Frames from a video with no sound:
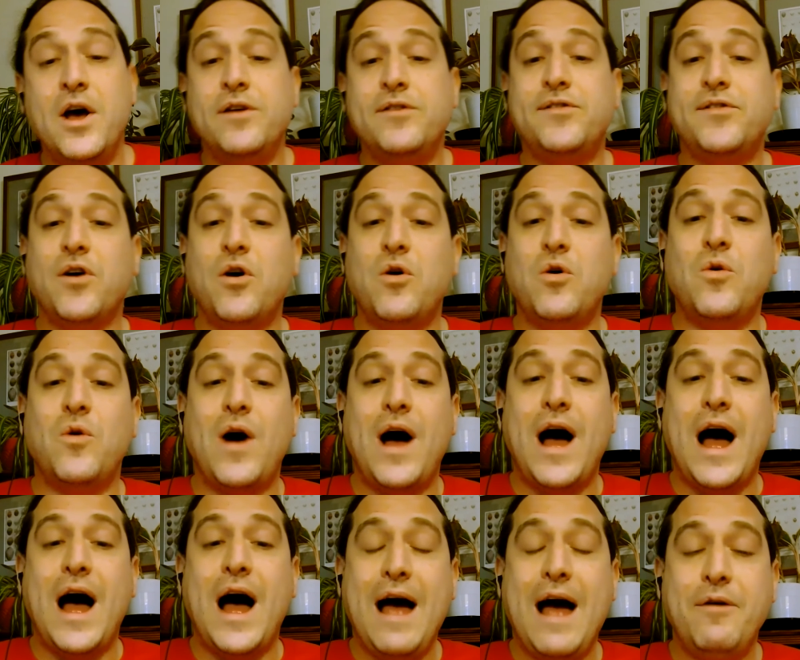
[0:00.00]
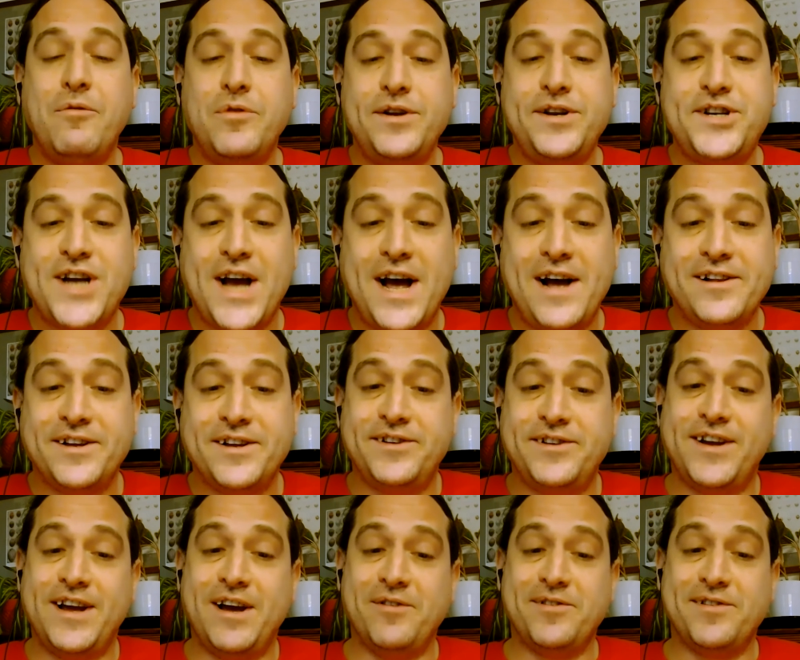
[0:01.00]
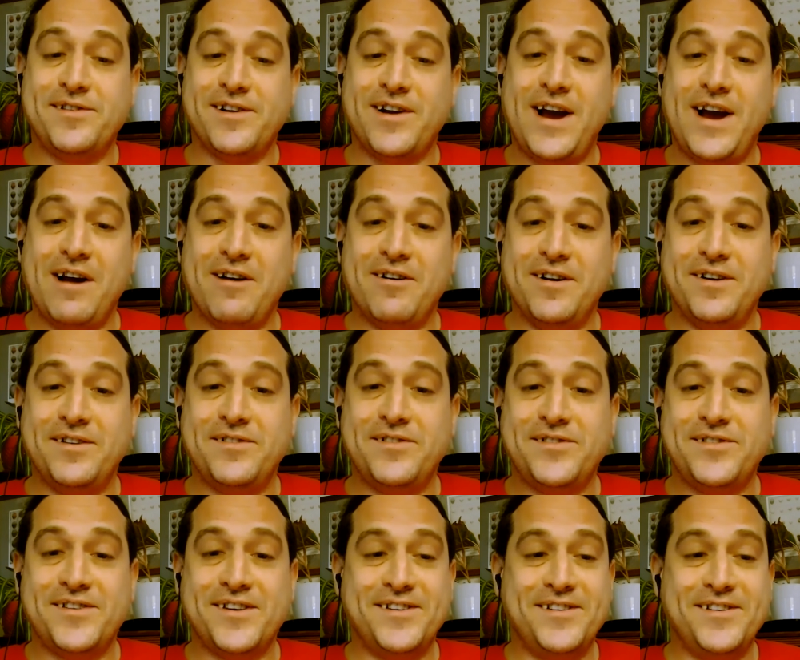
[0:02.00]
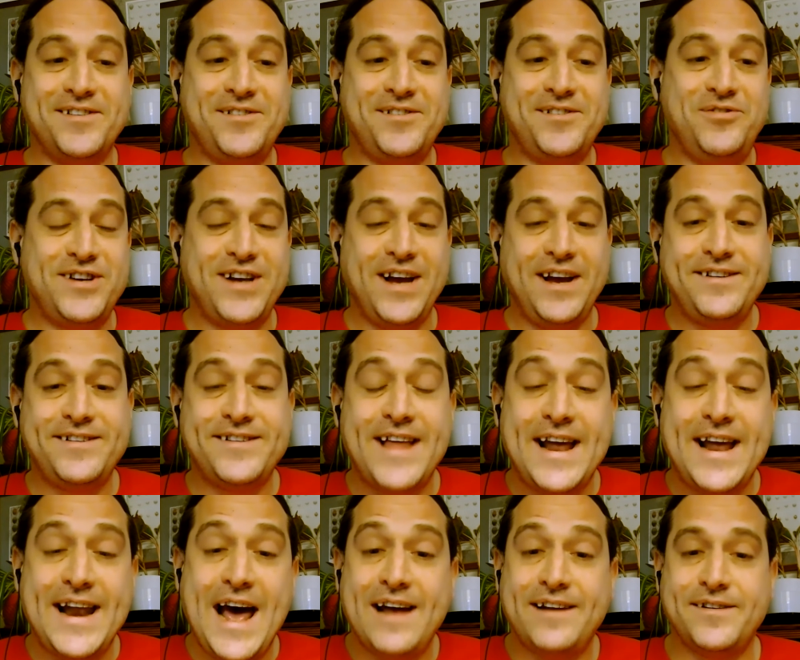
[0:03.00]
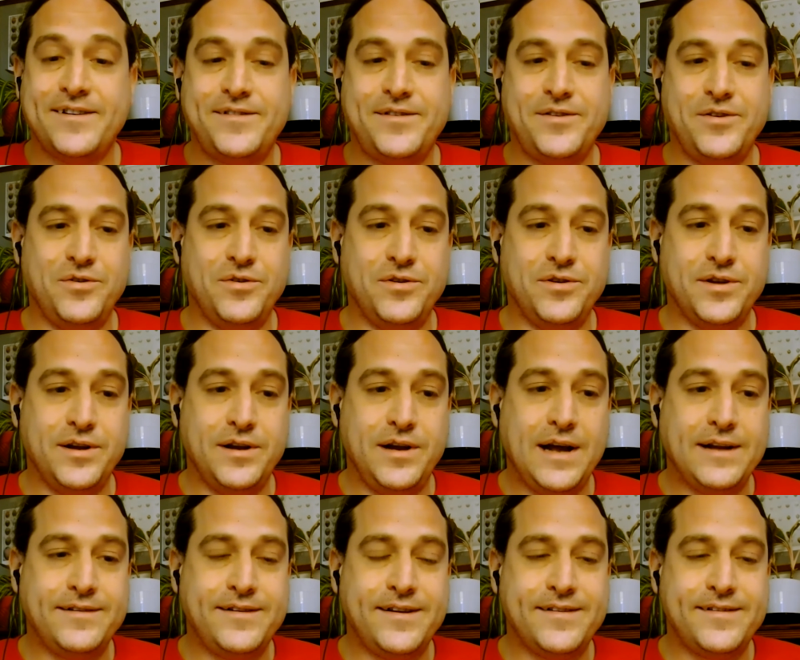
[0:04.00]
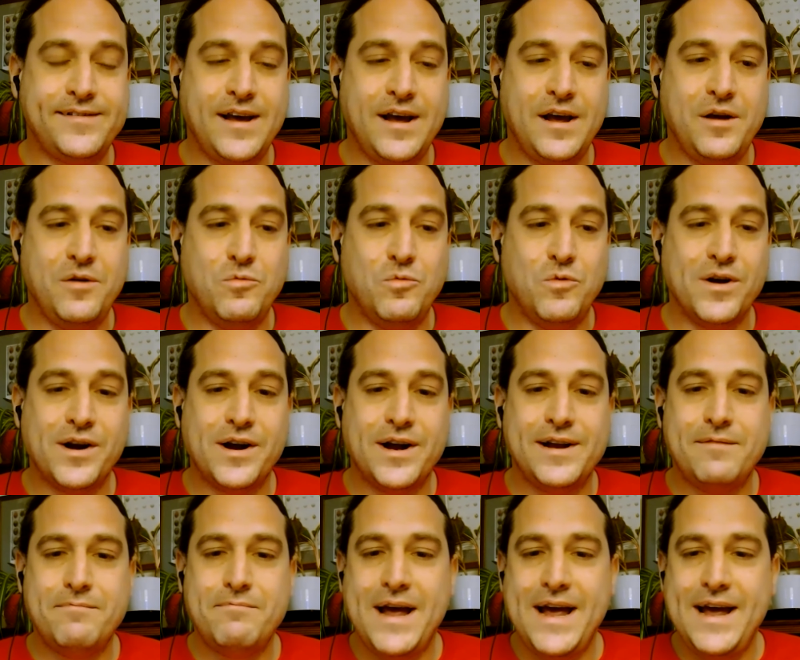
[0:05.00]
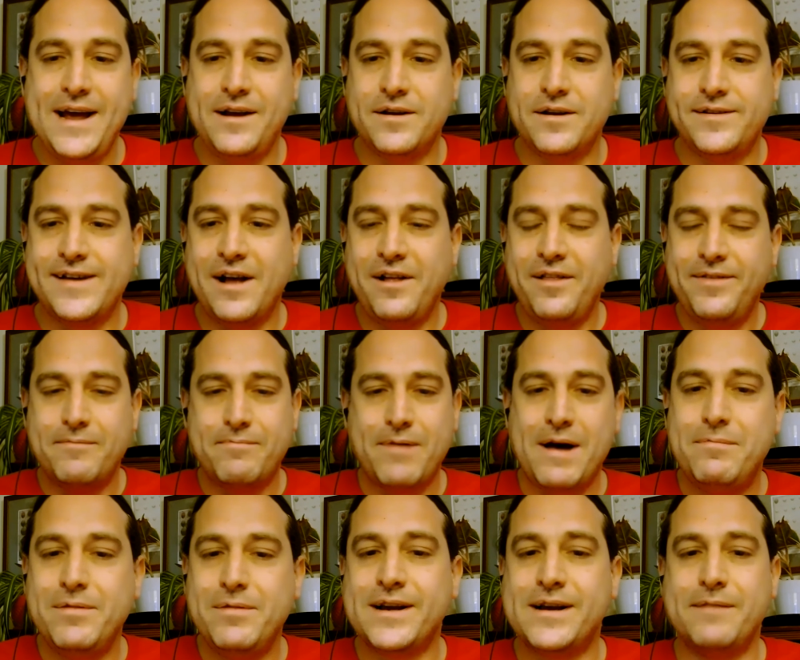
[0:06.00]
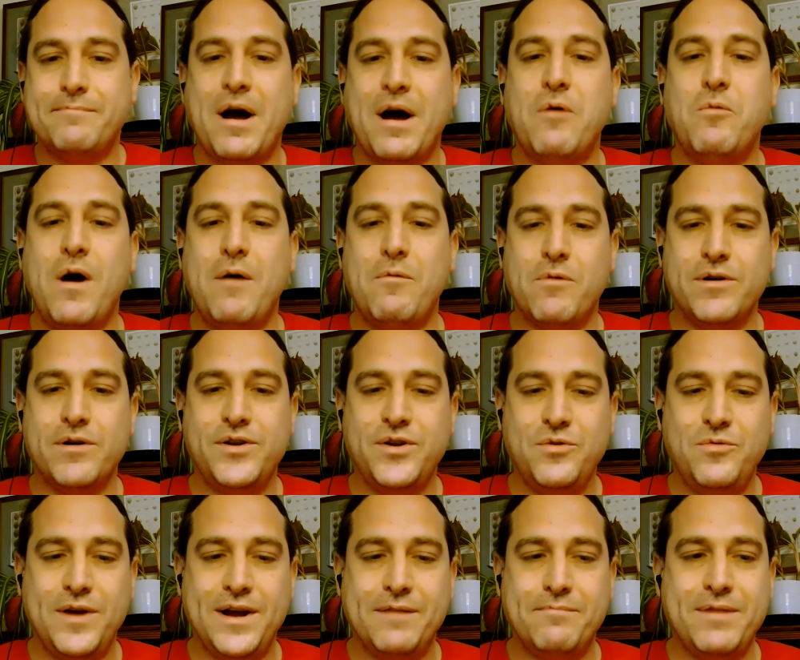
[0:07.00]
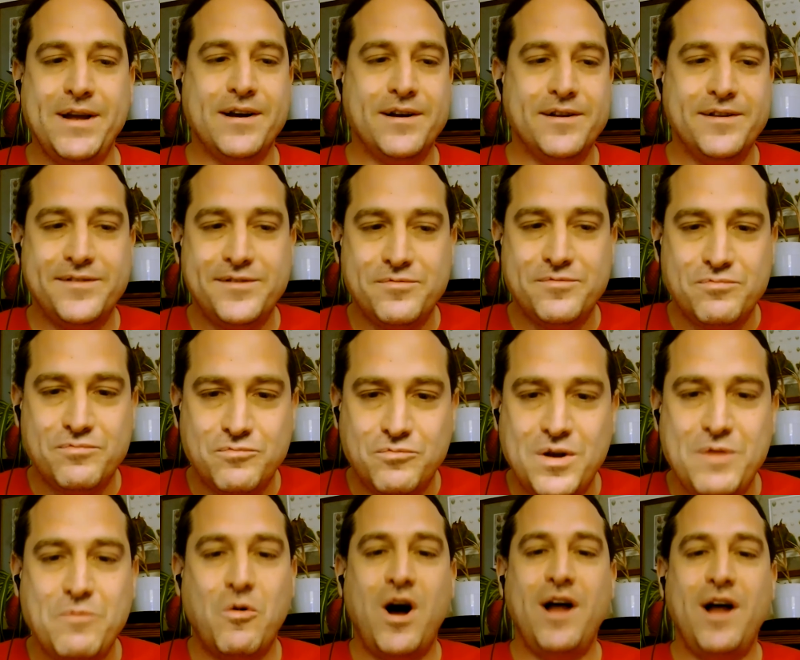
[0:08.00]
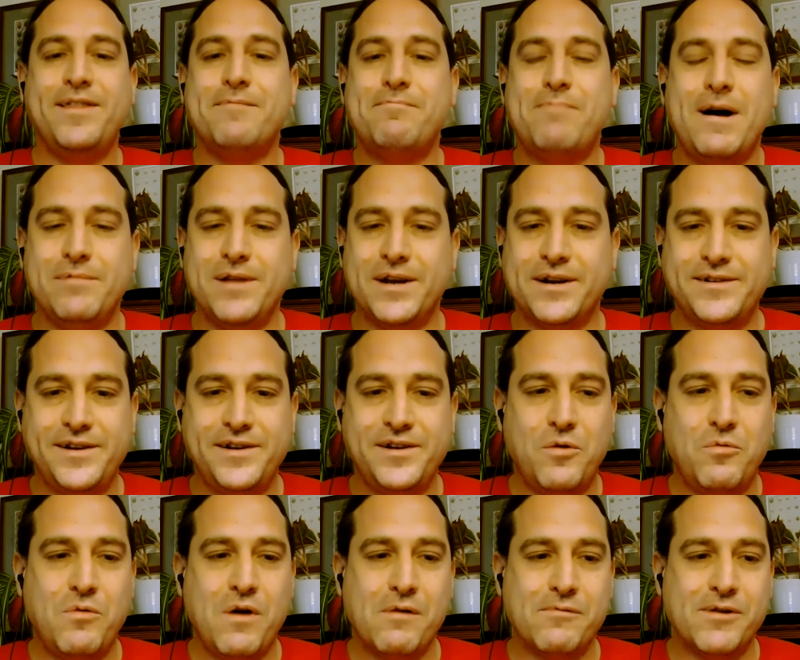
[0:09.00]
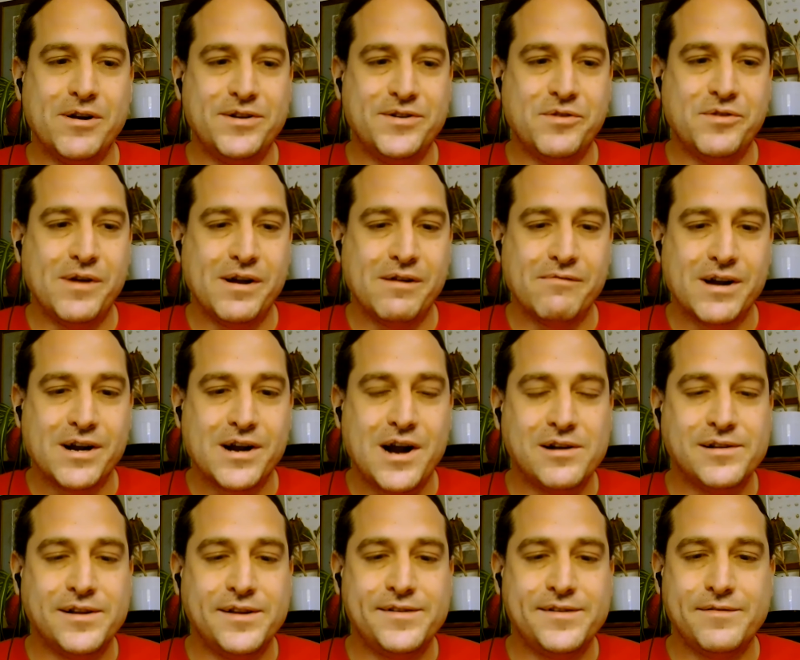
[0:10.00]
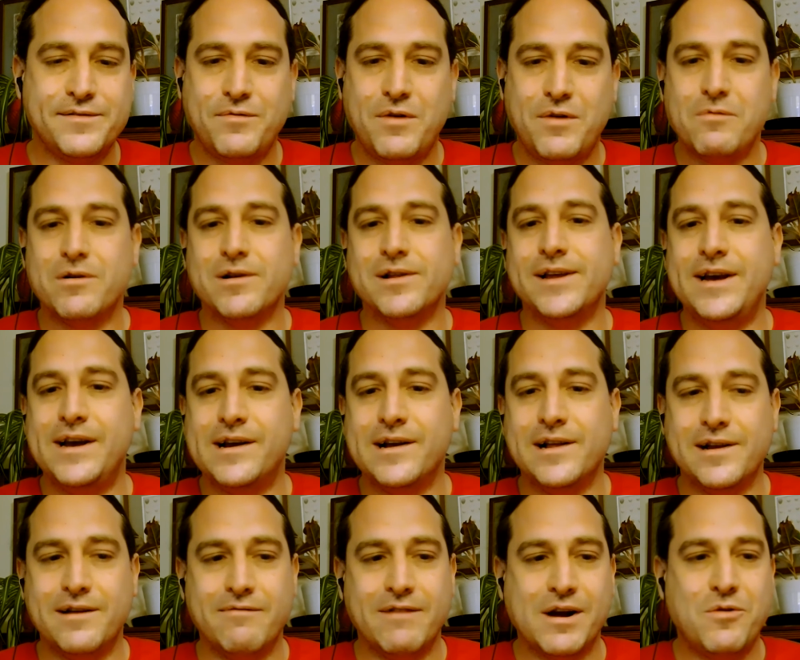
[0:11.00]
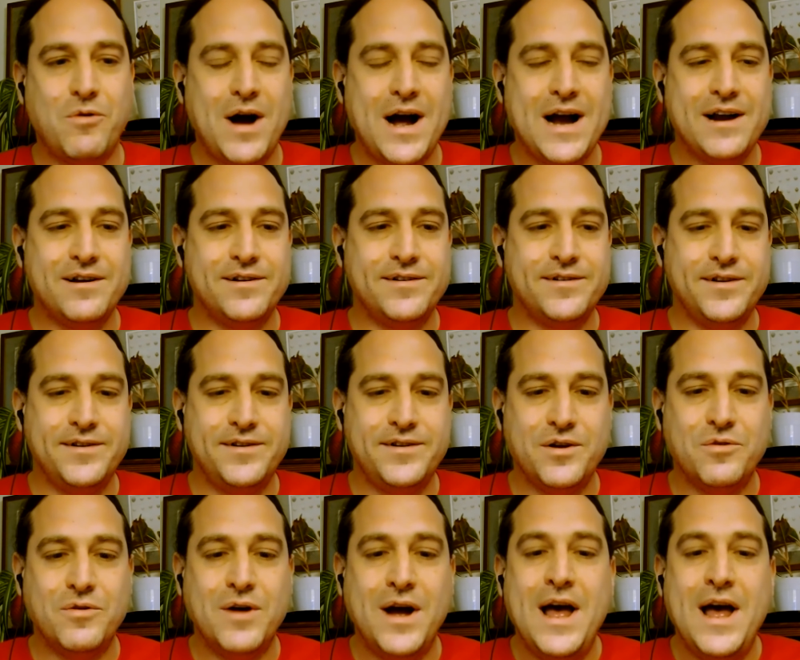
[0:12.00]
So I would challenge Councillor Harris to change that attitude and to say, we're going to tell the public about what we're doing, because we want the public to know what we're doing, regardless of what we're legally required to do.